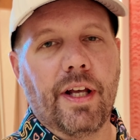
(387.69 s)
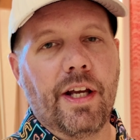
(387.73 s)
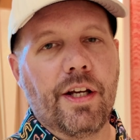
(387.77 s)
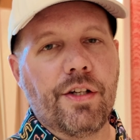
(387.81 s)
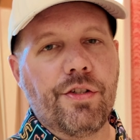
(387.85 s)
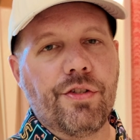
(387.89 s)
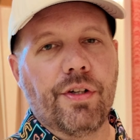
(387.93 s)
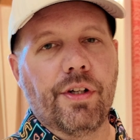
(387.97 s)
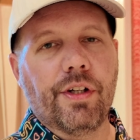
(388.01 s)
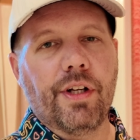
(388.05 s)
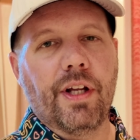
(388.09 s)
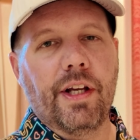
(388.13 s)

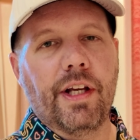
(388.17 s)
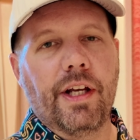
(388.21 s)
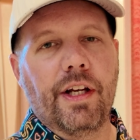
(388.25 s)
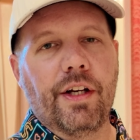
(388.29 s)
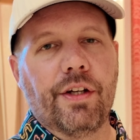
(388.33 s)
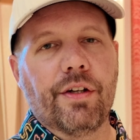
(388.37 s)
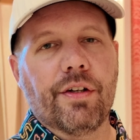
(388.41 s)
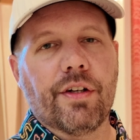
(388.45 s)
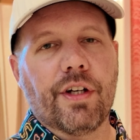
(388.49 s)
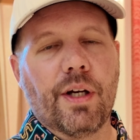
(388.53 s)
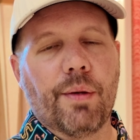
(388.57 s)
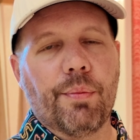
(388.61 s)
Ashton and I
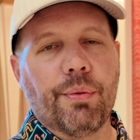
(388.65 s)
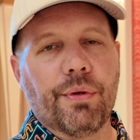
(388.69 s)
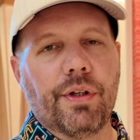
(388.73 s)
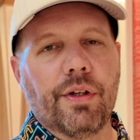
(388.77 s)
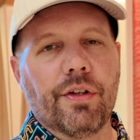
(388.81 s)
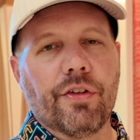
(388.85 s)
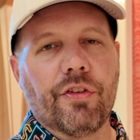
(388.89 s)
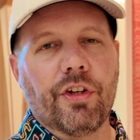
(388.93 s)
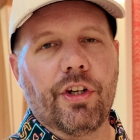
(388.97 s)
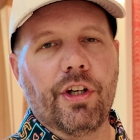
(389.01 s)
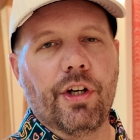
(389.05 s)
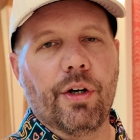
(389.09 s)
ate here a couple of
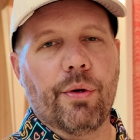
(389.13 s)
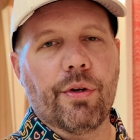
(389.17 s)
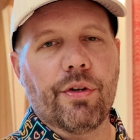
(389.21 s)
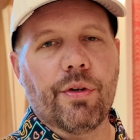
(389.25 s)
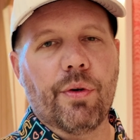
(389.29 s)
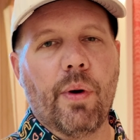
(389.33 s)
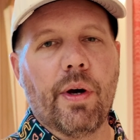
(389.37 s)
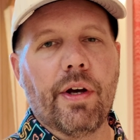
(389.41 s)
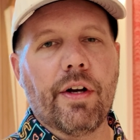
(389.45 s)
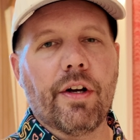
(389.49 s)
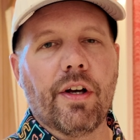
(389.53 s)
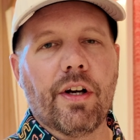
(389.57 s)
years ago, and
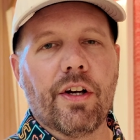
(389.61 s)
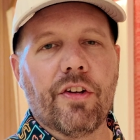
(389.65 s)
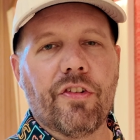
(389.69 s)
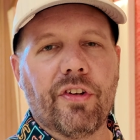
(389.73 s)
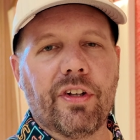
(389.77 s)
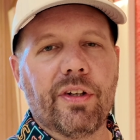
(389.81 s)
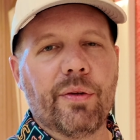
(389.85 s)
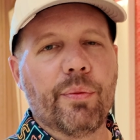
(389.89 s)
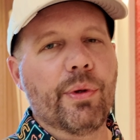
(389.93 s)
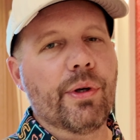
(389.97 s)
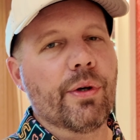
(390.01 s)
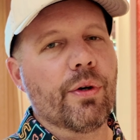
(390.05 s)
quite
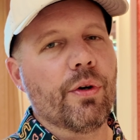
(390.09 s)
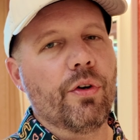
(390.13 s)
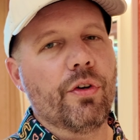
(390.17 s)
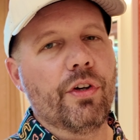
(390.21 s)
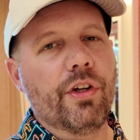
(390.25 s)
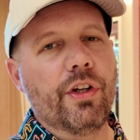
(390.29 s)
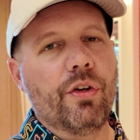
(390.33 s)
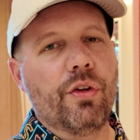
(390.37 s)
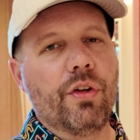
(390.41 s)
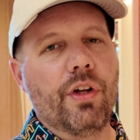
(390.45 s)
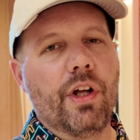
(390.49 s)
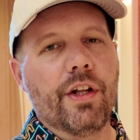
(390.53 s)
honestly, we were a
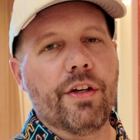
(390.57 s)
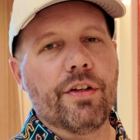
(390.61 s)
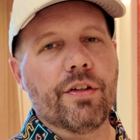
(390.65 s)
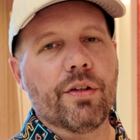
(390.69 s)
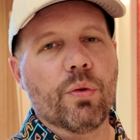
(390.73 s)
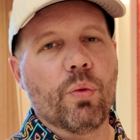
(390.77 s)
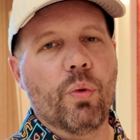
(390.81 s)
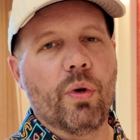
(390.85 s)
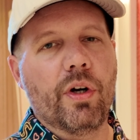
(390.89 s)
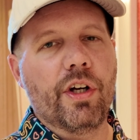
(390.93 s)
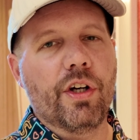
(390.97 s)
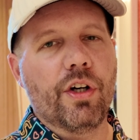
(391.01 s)
little
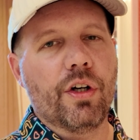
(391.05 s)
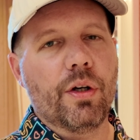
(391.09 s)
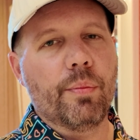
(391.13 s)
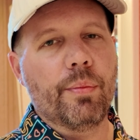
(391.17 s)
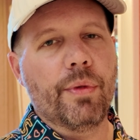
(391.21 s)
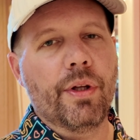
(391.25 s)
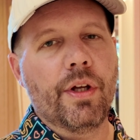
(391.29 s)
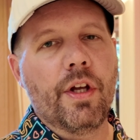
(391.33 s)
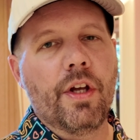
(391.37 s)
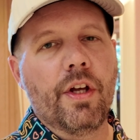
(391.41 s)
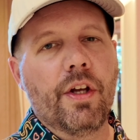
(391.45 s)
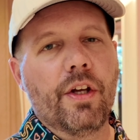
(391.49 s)
underwhelmed.